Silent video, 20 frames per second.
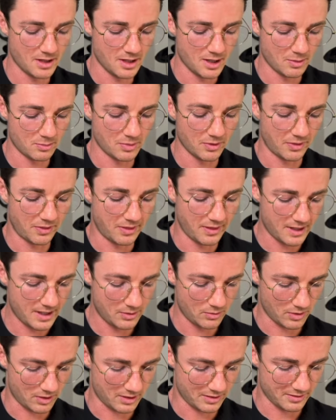but they
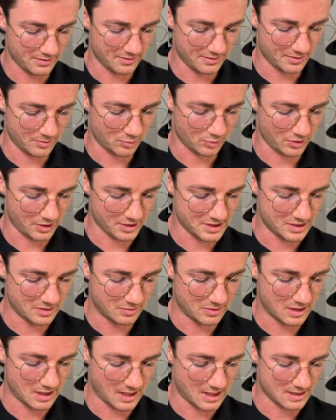want the price to
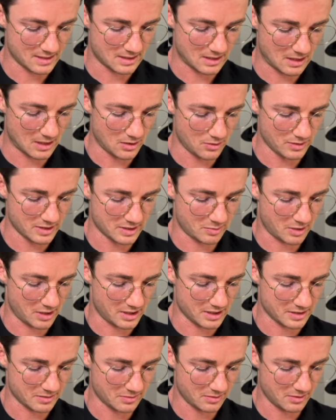be as low as
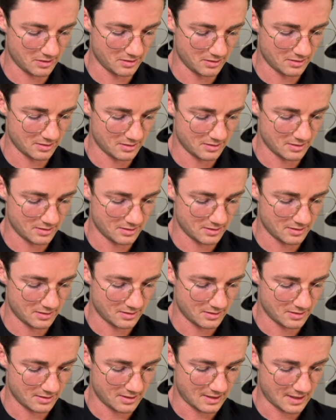possible.
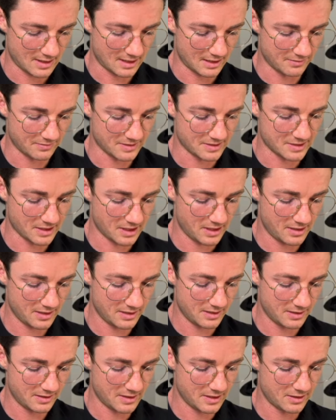And if it's
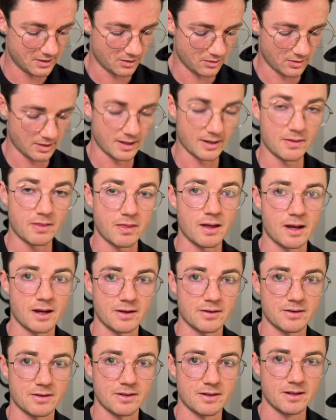high, they don't like
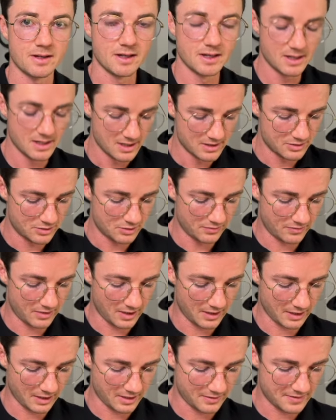that. So you've
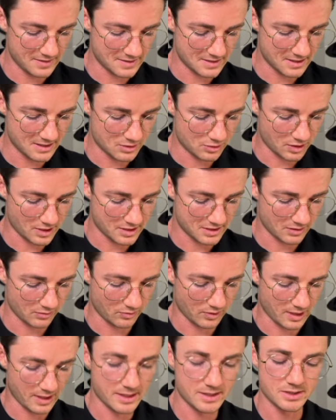kind of got this interesting
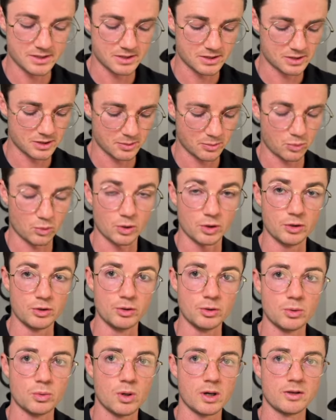relationship where
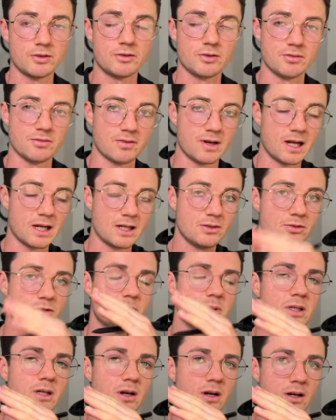you want your value to
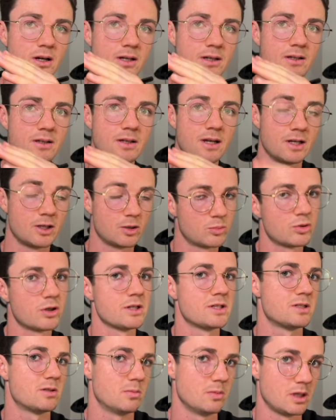be high and your
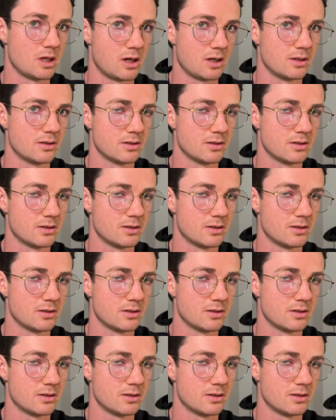price to be high.